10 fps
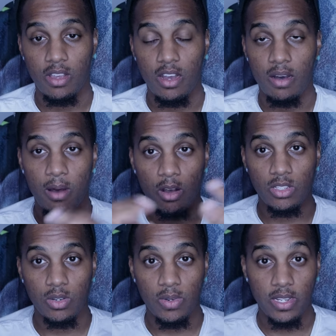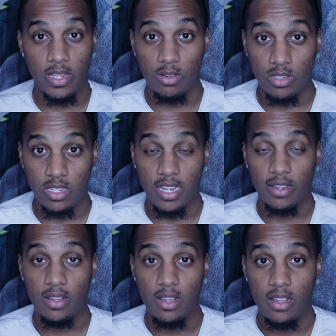Um, also, there is
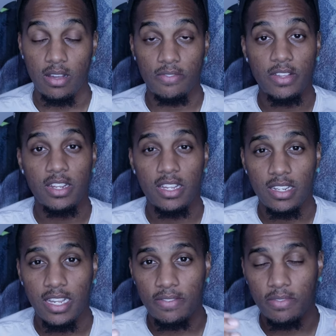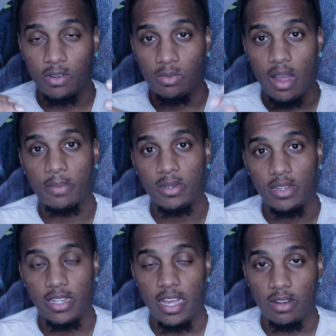a affiliate link for
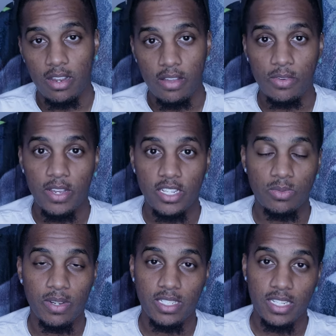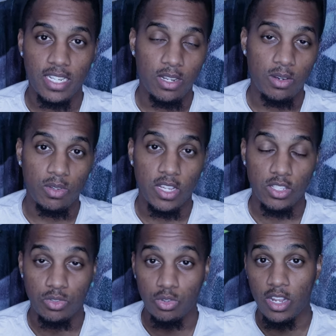Robinhood down there if you're interested, you know,
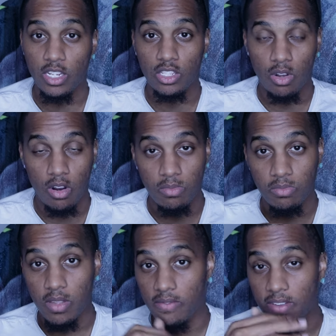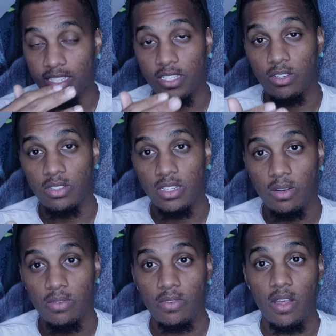in trying to start investing
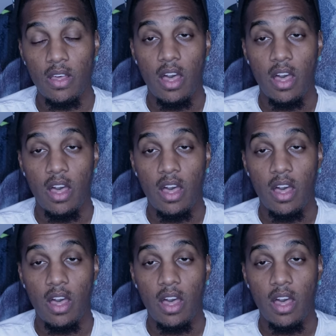yourself.